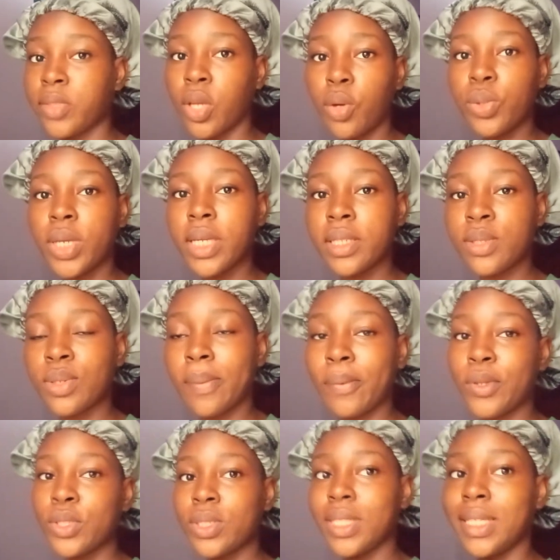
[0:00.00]
Okay, so I'm
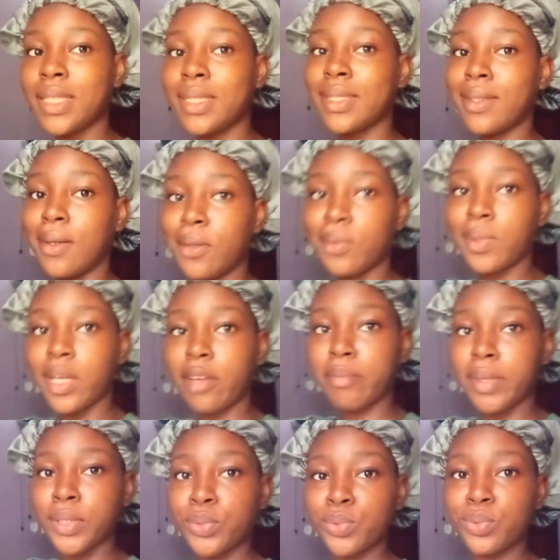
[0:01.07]
going to eat now. I have
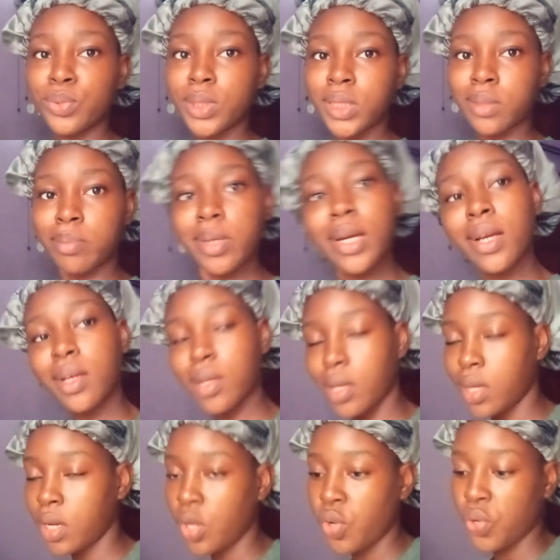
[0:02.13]
my noodles in the bag.
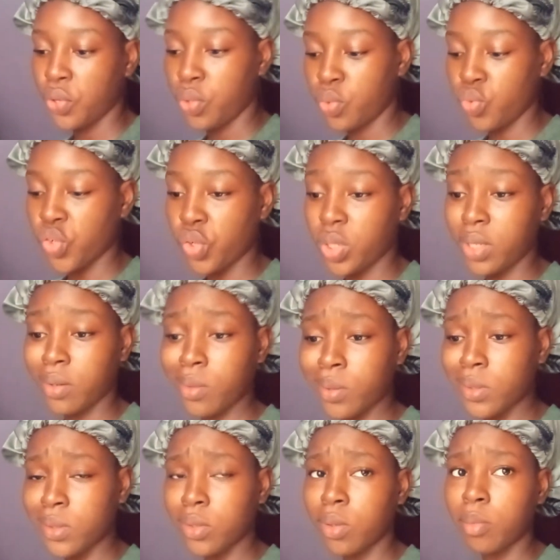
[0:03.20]
They all are going
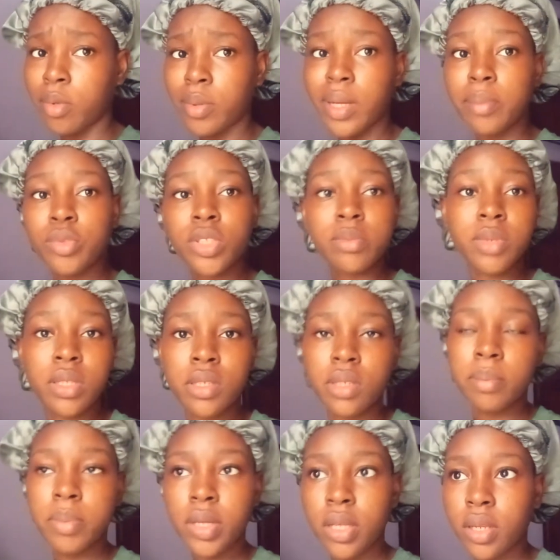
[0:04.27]
to come in. I'm just making
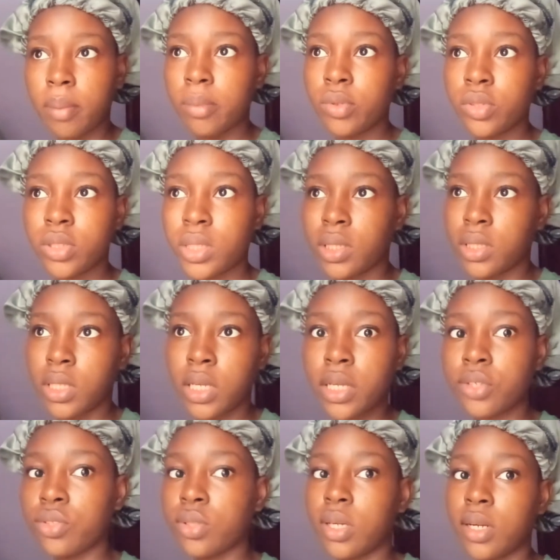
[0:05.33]
it plain. I'm not doing anything
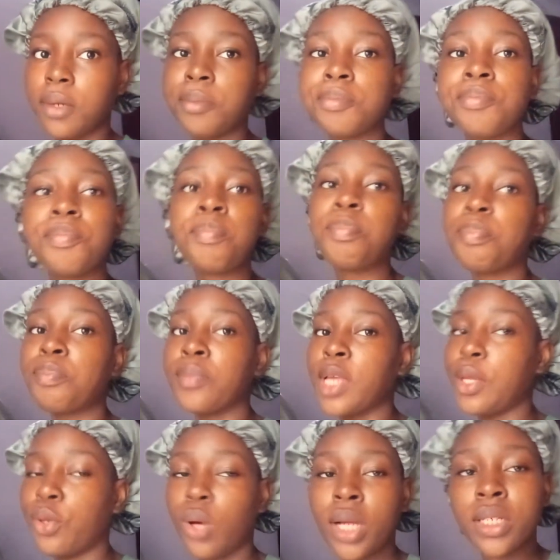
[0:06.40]
extra.
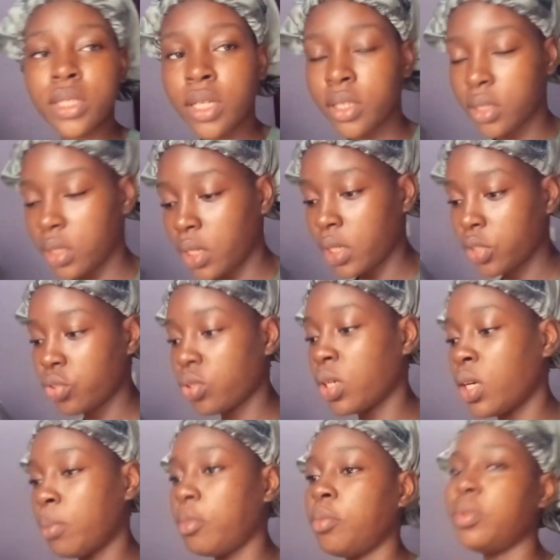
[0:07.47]
not adding anything
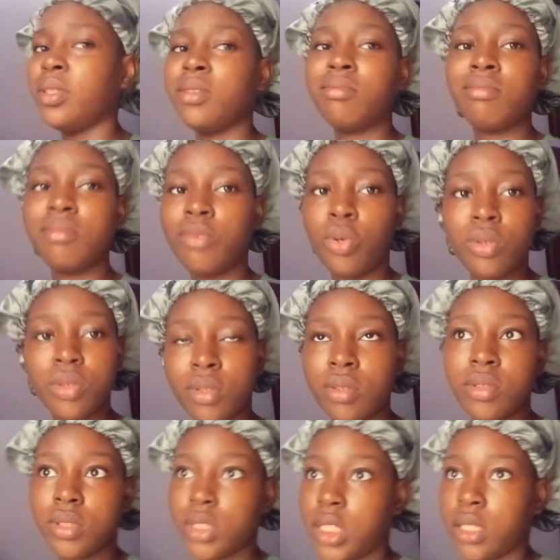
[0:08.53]
extra, maybe
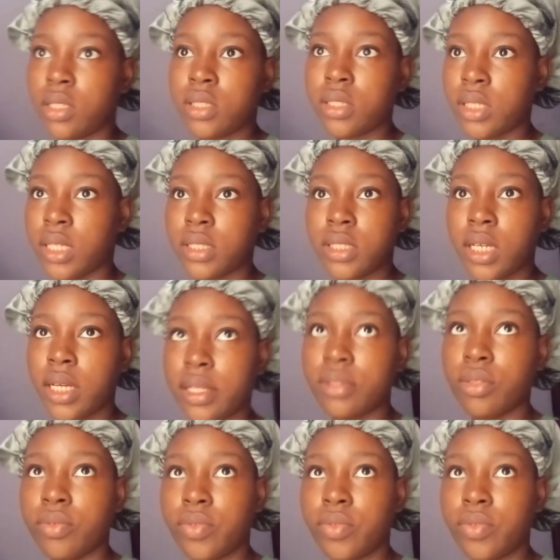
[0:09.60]
onions, that's like the height of